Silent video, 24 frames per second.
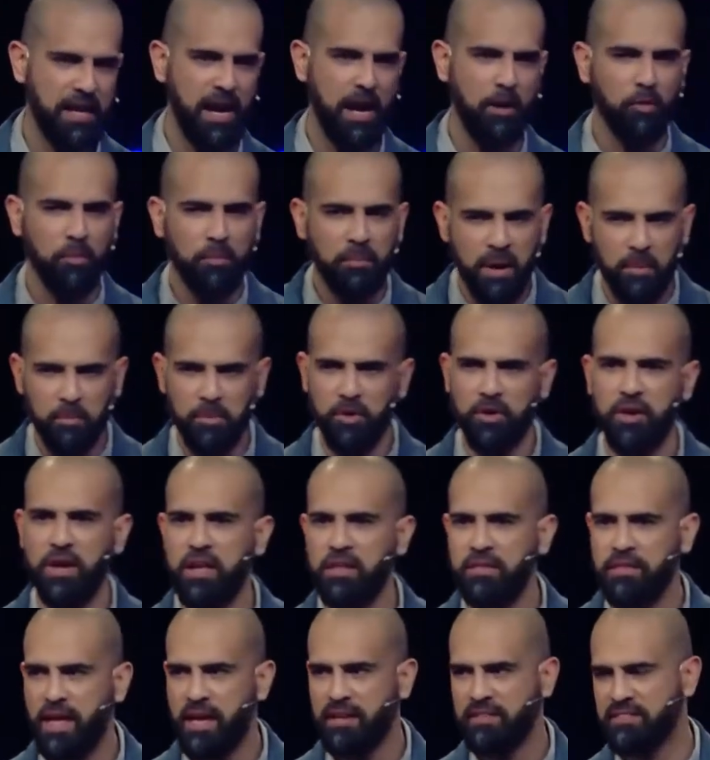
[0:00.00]
I remember
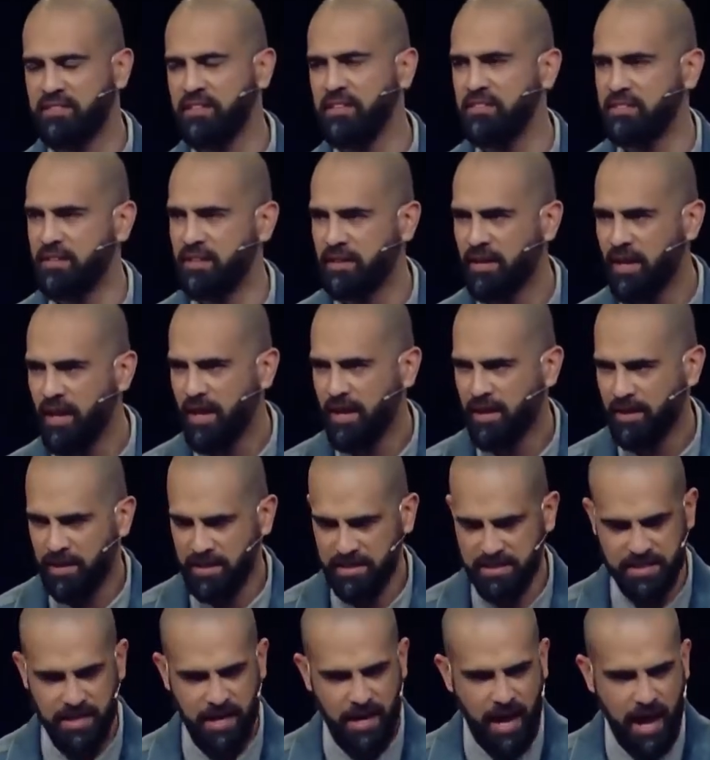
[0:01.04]
in that season,
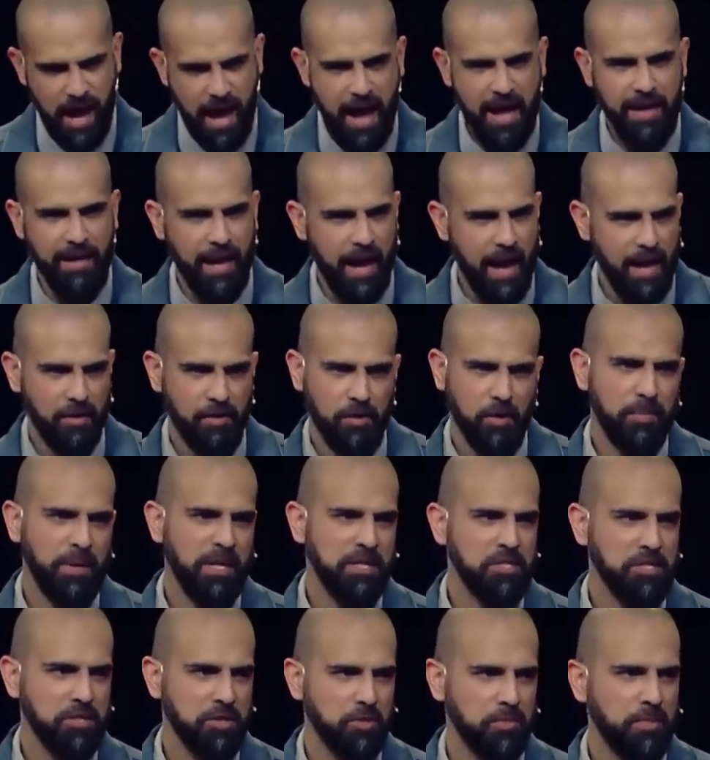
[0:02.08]
because I don't know about you,